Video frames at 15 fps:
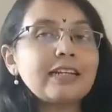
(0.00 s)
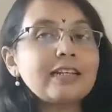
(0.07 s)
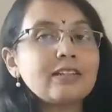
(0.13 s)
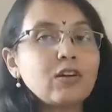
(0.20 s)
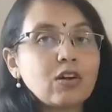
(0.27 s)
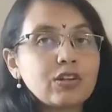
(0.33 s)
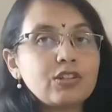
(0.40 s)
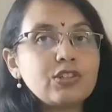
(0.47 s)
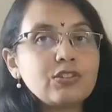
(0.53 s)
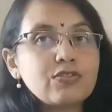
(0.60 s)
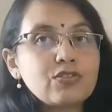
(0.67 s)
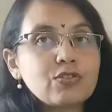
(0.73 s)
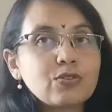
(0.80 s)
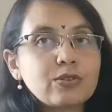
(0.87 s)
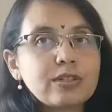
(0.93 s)
anthology of
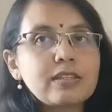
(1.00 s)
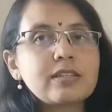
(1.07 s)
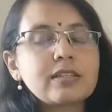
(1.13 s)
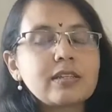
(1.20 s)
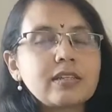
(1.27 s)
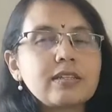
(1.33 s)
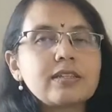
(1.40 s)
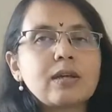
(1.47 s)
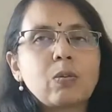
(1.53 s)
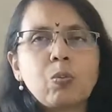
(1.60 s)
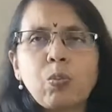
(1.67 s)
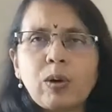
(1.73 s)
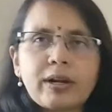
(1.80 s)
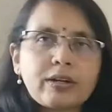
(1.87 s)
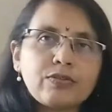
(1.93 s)
stories is a
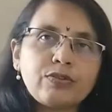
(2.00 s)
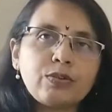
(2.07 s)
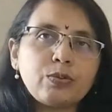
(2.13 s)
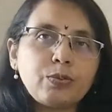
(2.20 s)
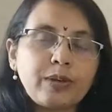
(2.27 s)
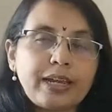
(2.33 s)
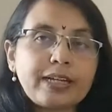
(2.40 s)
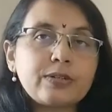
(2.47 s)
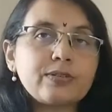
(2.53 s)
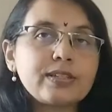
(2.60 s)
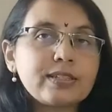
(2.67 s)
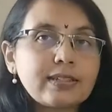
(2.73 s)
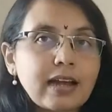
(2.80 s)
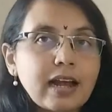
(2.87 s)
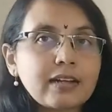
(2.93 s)
wonderful way to
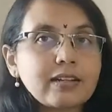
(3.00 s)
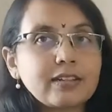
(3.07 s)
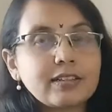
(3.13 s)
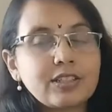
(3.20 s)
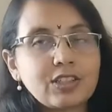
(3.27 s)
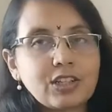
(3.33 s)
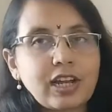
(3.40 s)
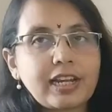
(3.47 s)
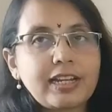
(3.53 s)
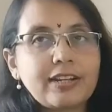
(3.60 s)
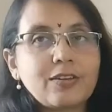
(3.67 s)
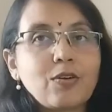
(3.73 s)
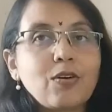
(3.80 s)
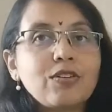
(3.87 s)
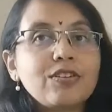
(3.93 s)
start a child
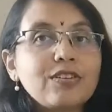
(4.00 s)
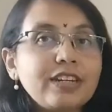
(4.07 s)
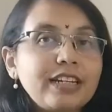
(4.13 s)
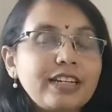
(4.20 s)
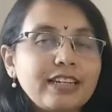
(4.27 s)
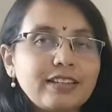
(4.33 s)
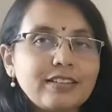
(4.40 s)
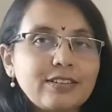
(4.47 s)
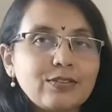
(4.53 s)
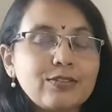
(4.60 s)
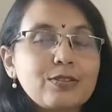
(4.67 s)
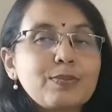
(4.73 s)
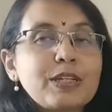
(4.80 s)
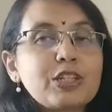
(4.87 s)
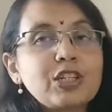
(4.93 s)
on reading,
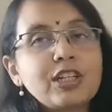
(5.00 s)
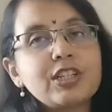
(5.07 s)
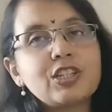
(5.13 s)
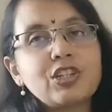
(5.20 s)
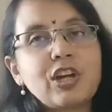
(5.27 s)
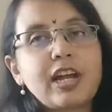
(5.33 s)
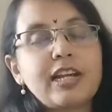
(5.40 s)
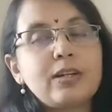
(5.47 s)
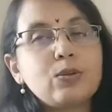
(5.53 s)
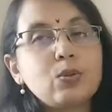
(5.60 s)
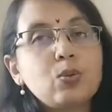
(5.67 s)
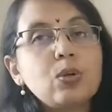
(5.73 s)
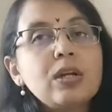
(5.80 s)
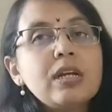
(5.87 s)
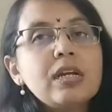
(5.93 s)
especially a child
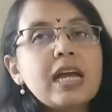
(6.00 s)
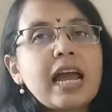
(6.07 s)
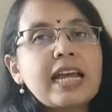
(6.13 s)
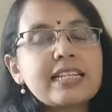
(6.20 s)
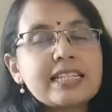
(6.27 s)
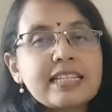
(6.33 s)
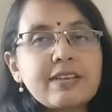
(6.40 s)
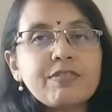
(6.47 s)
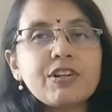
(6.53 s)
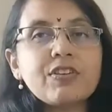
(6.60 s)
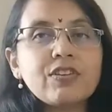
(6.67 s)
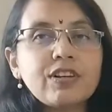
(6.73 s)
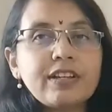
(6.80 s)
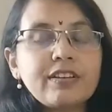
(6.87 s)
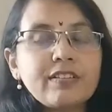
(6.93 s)
who has never
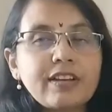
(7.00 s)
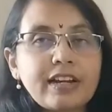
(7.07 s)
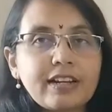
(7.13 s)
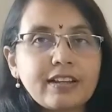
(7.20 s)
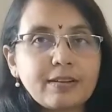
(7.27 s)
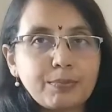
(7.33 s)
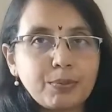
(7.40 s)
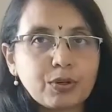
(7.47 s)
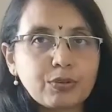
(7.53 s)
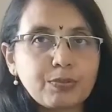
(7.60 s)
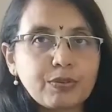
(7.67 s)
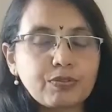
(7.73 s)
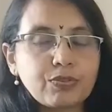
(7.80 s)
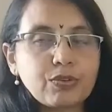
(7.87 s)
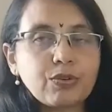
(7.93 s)
really read a book
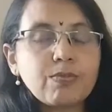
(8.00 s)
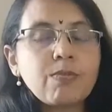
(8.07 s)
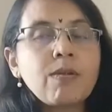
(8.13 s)
before